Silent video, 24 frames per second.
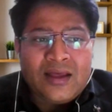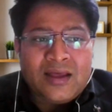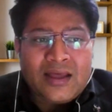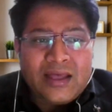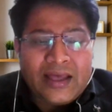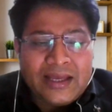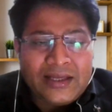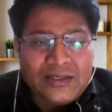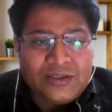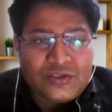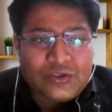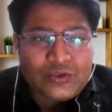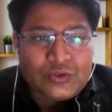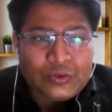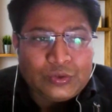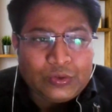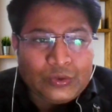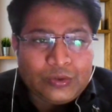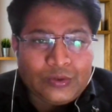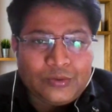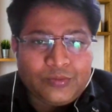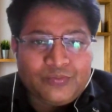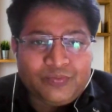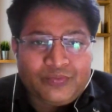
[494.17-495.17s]
And
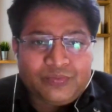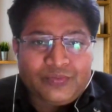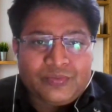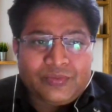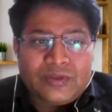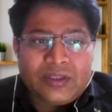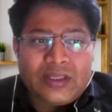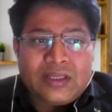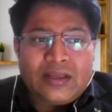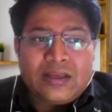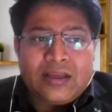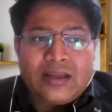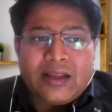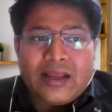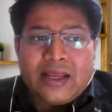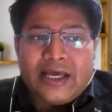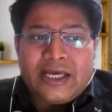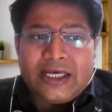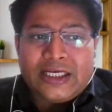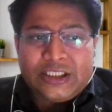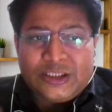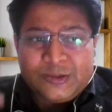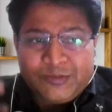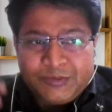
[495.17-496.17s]
so
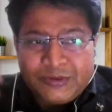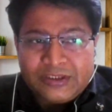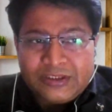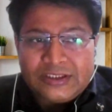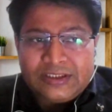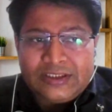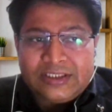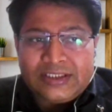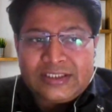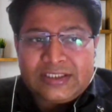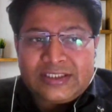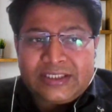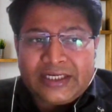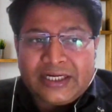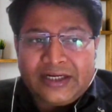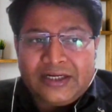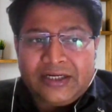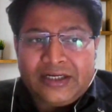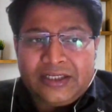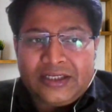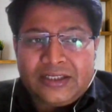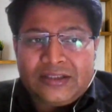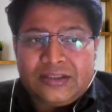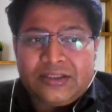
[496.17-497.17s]
as per
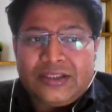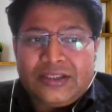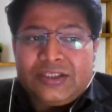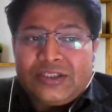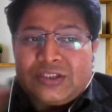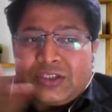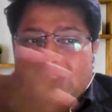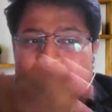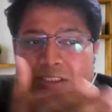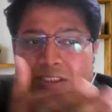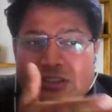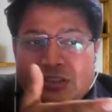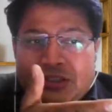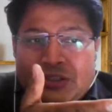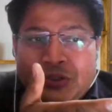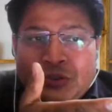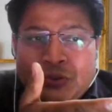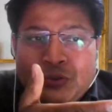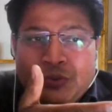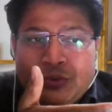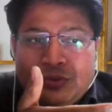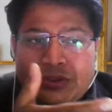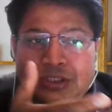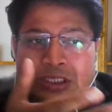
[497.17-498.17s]
understanding this
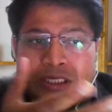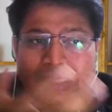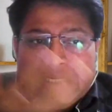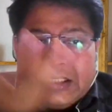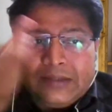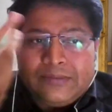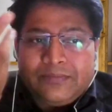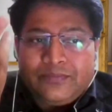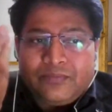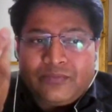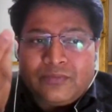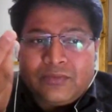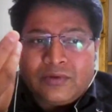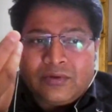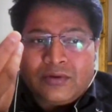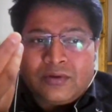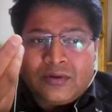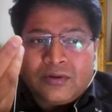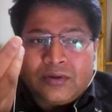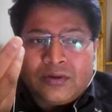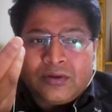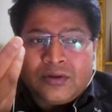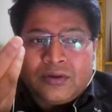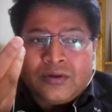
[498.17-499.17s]
new thing
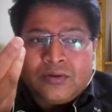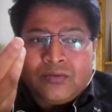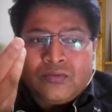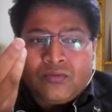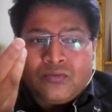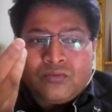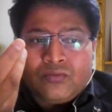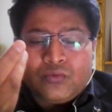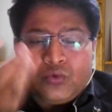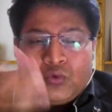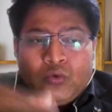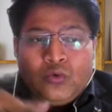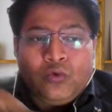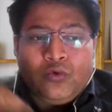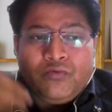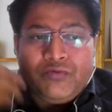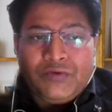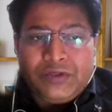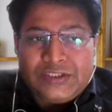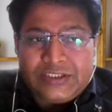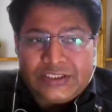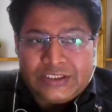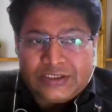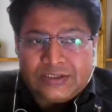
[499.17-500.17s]
through
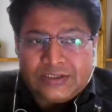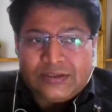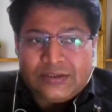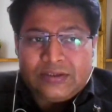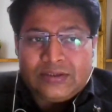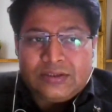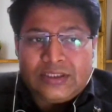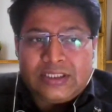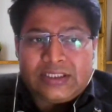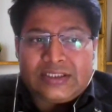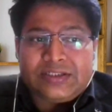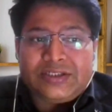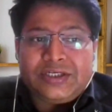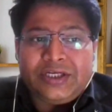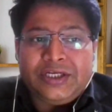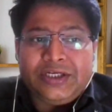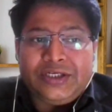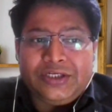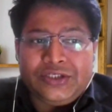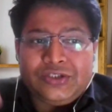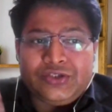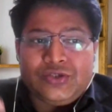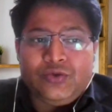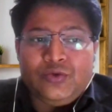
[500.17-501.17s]
which the state
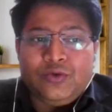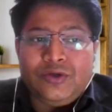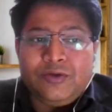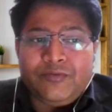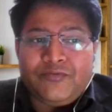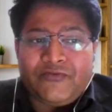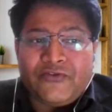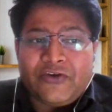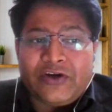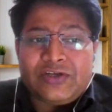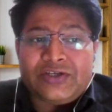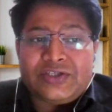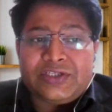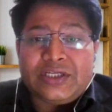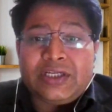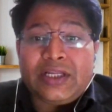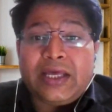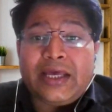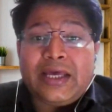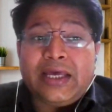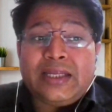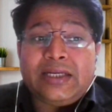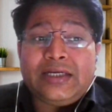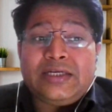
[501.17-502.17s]
is doing function
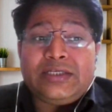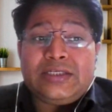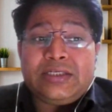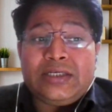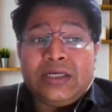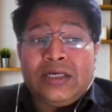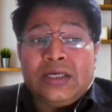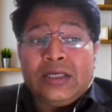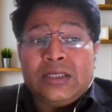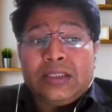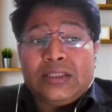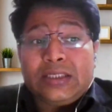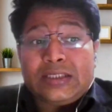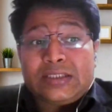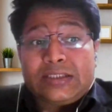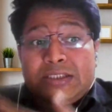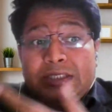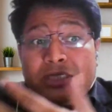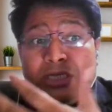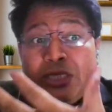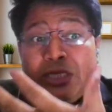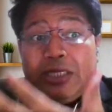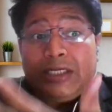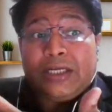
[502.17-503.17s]
and the
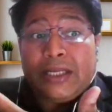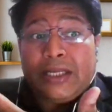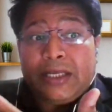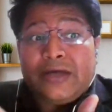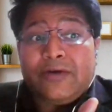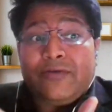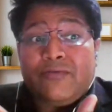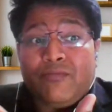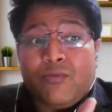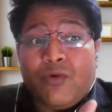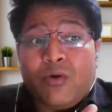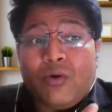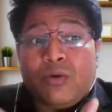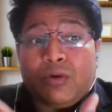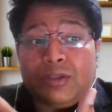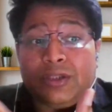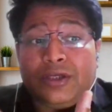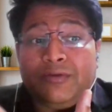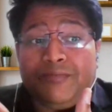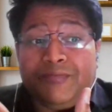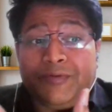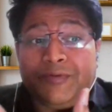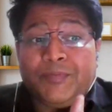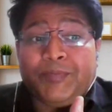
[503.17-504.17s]
state have more
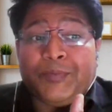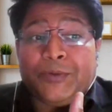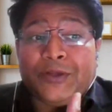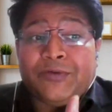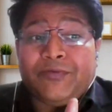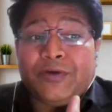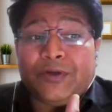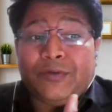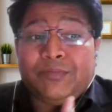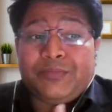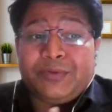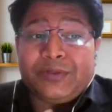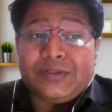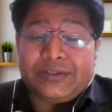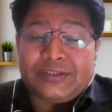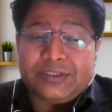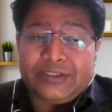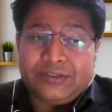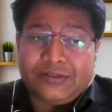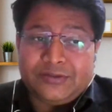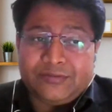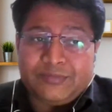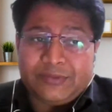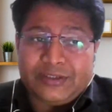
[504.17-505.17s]
than
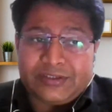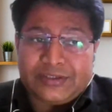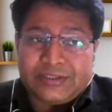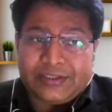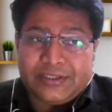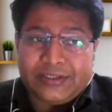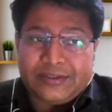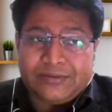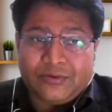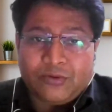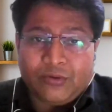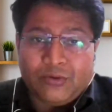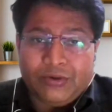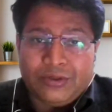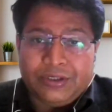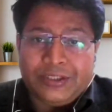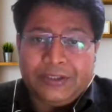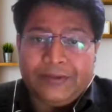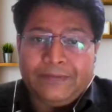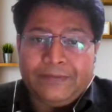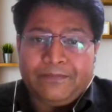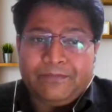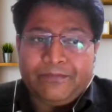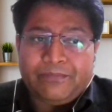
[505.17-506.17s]
51% of the
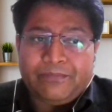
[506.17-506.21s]
shareholding.